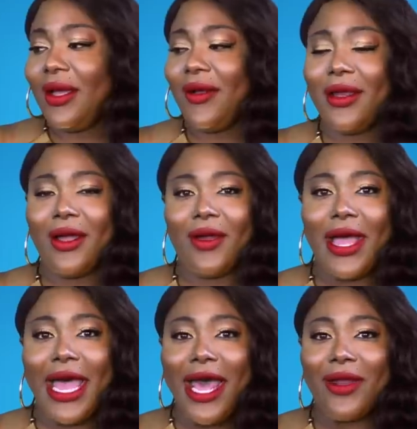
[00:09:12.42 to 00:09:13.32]
Hold
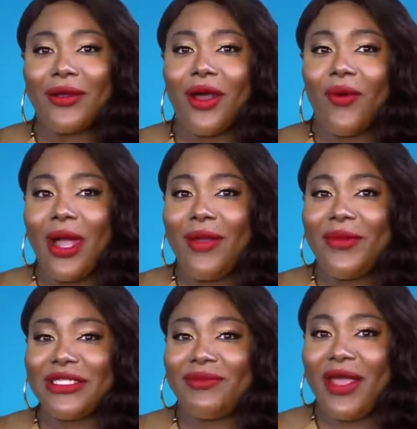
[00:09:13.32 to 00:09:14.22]
on. I don't know what
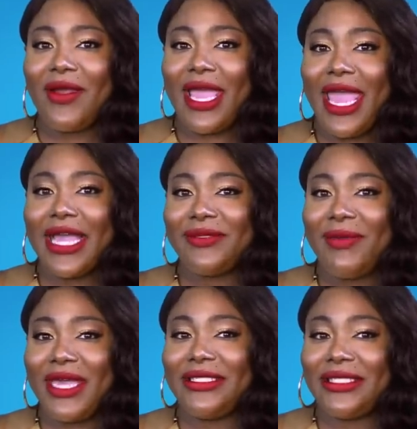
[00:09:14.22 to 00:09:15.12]
Miss Mary asked
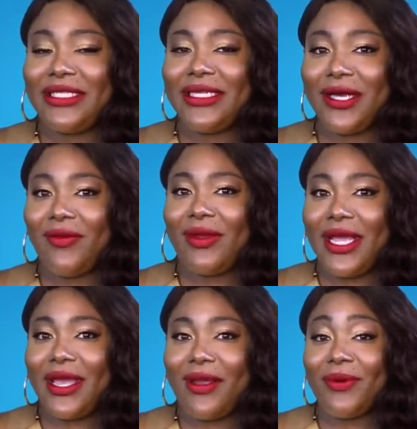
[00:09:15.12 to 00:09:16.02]
Messy C over
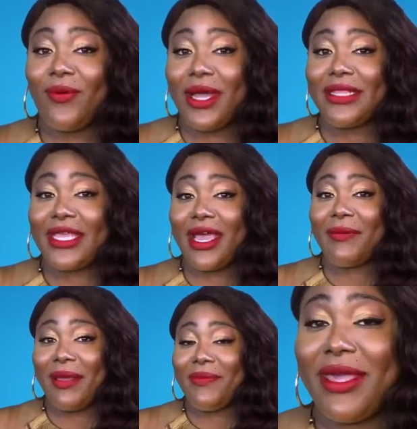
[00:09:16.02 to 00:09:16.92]
there, but one thing
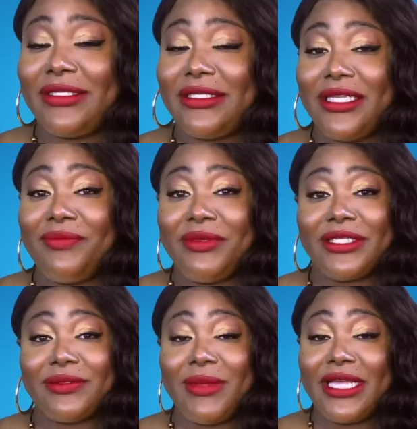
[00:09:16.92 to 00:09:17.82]
about Messy C,
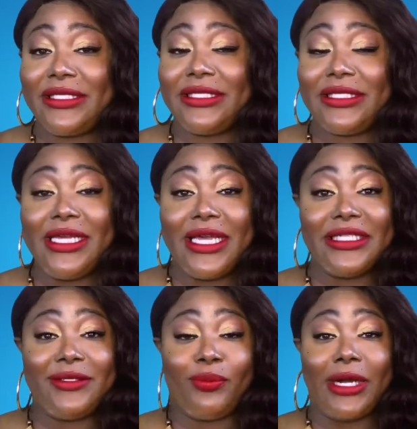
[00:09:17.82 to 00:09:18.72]
Messy C
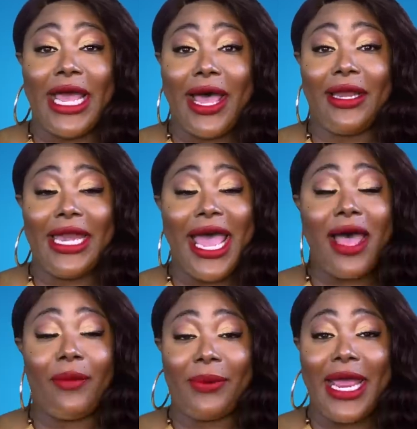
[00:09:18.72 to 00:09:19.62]
is proud,
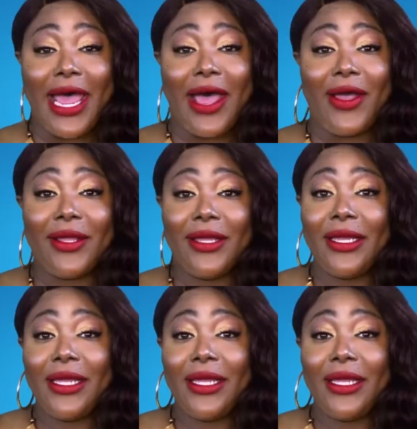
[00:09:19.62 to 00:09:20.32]
proud.